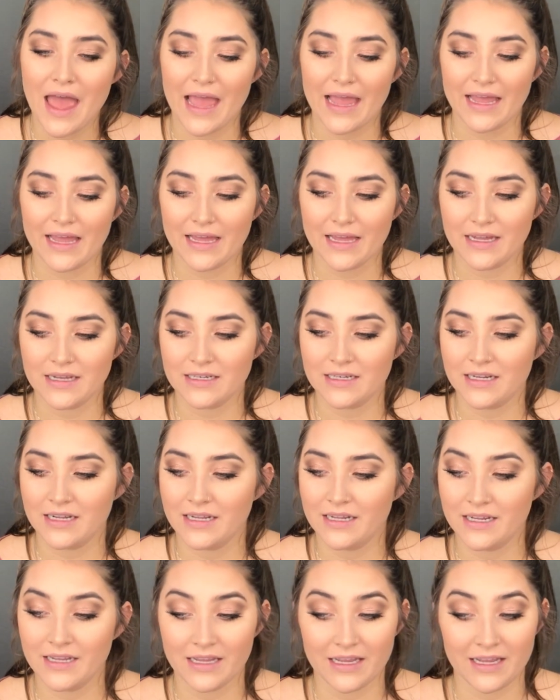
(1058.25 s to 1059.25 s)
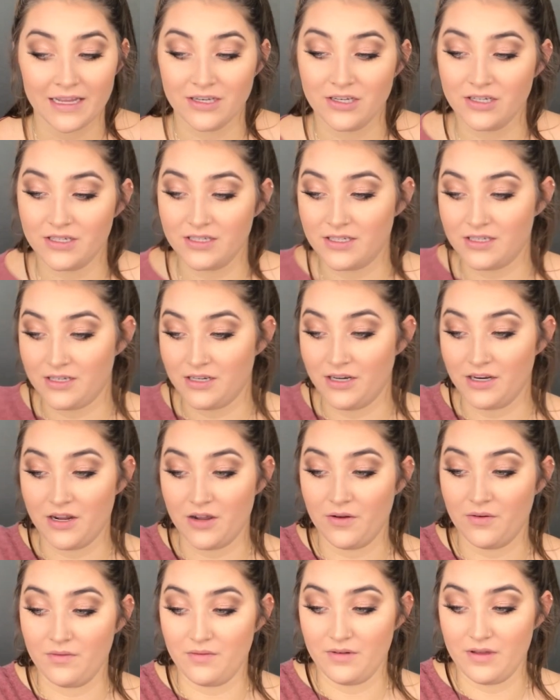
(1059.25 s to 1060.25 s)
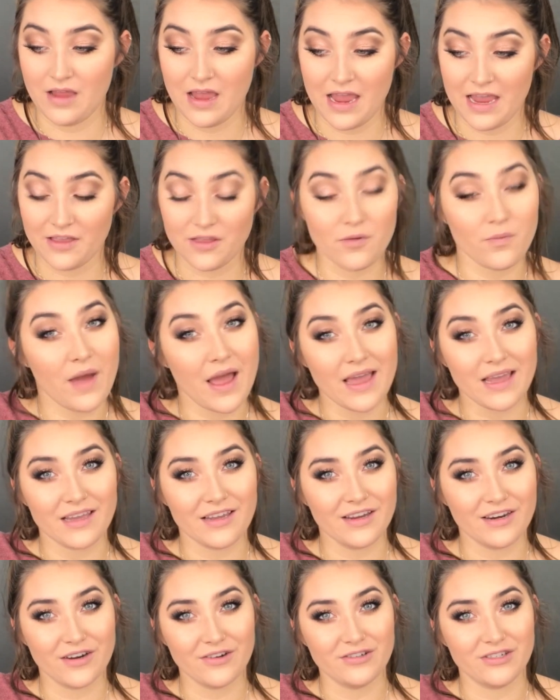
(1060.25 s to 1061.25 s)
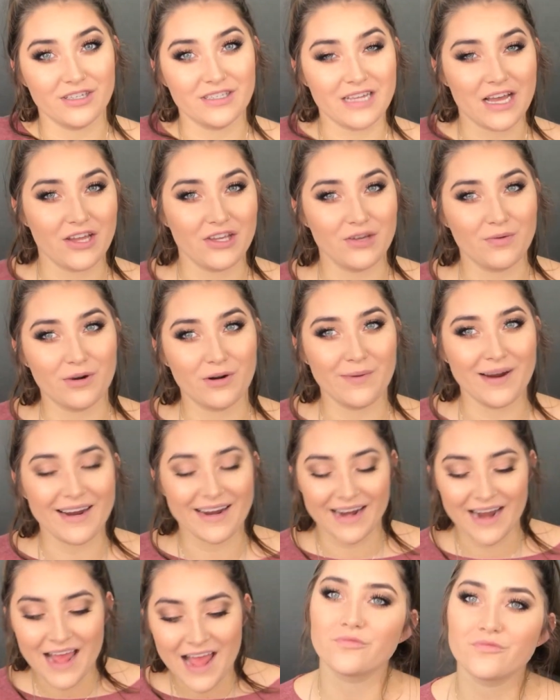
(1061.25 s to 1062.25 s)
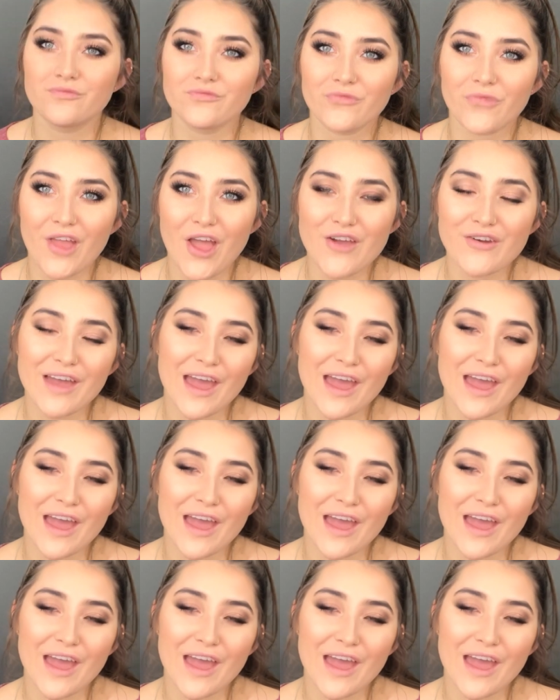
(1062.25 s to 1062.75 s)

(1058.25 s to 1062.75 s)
and it just, you know, either way, you know, just how you want to wear it.